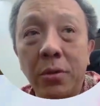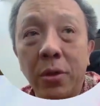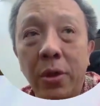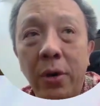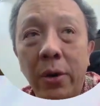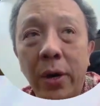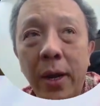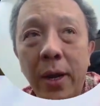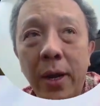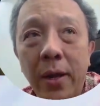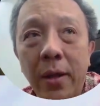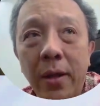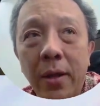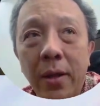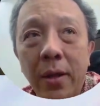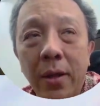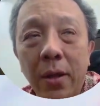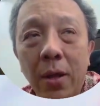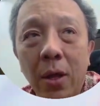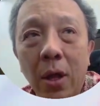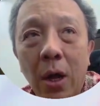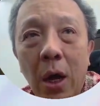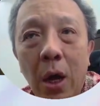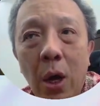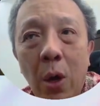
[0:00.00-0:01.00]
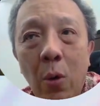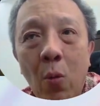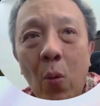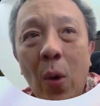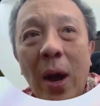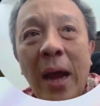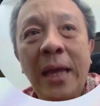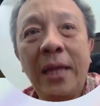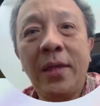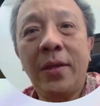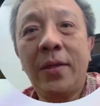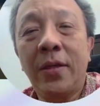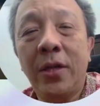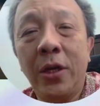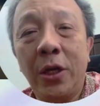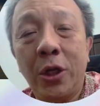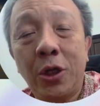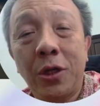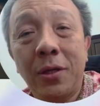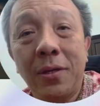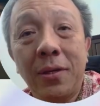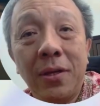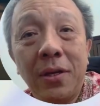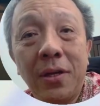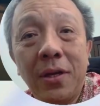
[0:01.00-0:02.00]
all right, or wide
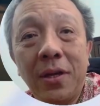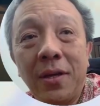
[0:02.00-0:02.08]
search.